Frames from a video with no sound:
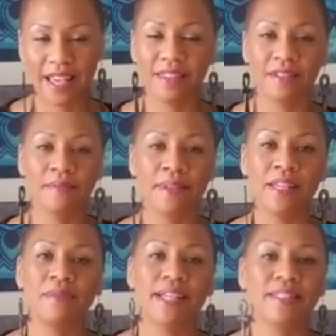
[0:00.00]
And there are
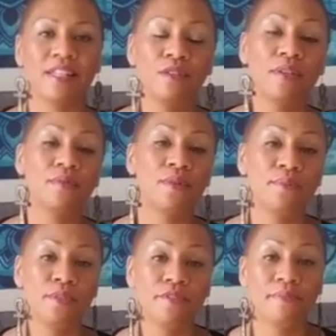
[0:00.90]
many ways that you can
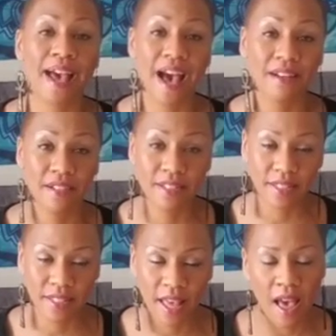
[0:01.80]
remove patterns.